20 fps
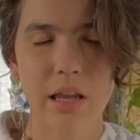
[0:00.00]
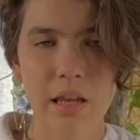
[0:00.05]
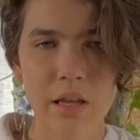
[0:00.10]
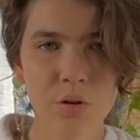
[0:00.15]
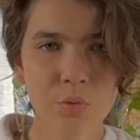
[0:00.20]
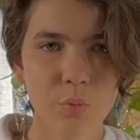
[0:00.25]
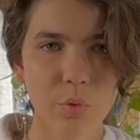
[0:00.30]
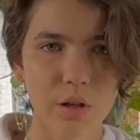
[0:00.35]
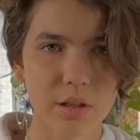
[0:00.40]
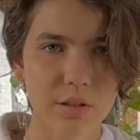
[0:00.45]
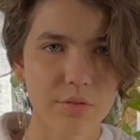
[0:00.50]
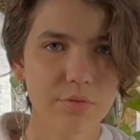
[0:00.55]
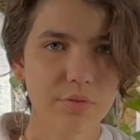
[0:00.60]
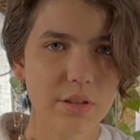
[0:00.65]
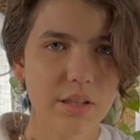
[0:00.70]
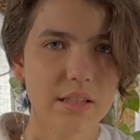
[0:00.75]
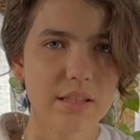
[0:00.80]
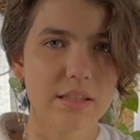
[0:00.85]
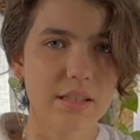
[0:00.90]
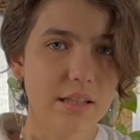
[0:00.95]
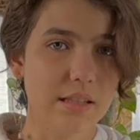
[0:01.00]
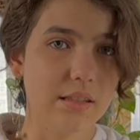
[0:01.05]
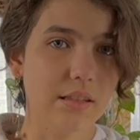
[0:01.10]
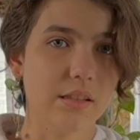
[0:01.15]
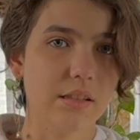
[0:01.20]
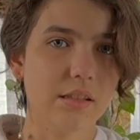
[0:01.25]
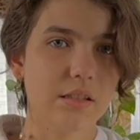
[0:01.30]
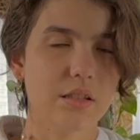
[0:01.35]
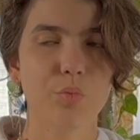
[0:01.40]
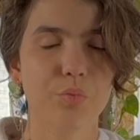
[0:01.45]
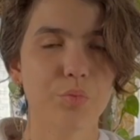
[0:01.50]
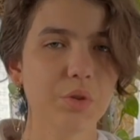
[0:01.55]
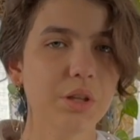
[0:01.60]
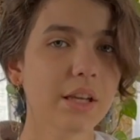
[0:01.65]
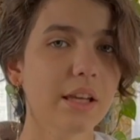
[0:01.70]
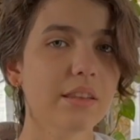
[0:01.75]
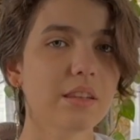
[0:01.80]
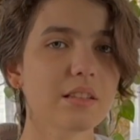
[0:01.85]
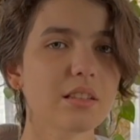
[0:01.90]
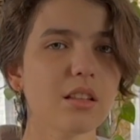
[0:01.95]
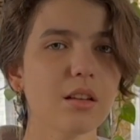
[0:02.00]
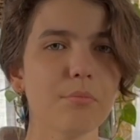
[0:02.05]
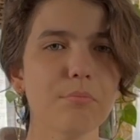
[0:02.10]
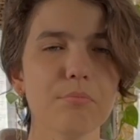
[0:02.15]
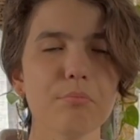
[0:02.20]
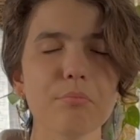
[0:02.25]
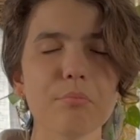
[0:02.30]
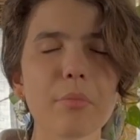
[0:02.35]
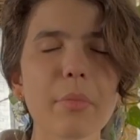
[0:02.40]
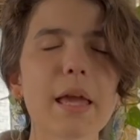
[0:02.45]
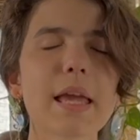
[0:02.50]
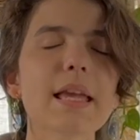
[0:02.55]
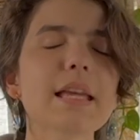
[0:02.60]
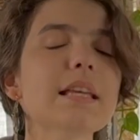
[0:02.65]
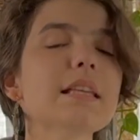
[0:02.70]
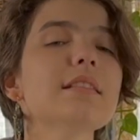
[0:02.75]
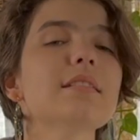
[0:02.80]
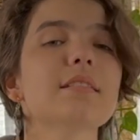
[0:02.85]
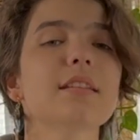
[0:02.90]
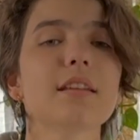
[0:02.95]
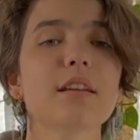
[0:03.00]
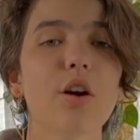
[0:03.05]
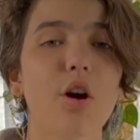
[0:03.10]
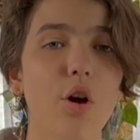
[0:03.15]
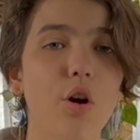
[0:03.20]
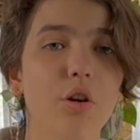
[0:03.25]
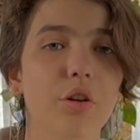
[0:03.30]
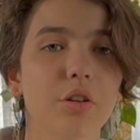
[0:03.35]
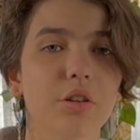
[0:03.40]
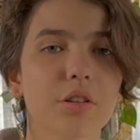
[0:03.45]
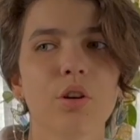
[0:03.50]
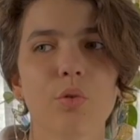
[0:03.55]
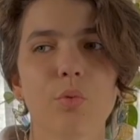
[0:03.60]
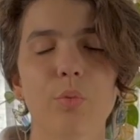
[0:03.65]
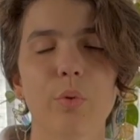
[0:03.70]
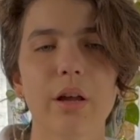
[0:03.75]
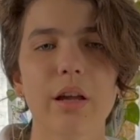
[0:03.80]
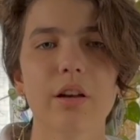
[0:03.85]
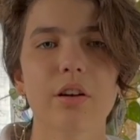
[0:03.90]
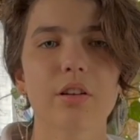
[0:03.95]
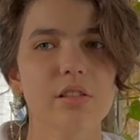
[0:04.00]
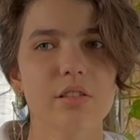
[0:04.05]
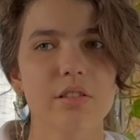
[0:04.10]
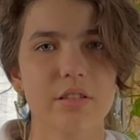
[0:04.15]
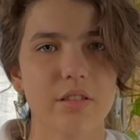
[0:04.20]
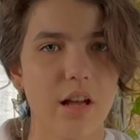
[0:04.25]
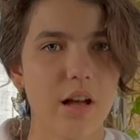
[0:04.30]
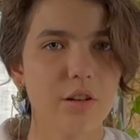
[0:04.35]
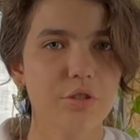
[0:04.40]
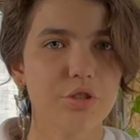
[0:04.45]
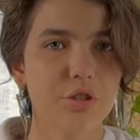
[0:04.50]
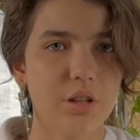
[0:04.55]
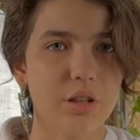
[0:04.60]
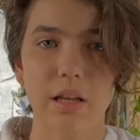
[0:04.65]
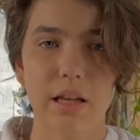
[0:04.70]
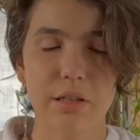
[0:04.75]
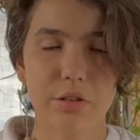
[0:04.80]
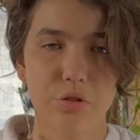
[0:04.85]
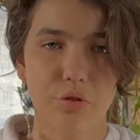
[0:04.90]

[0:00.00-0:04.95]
In one of these seasons, we get this amazing arc where Sasha and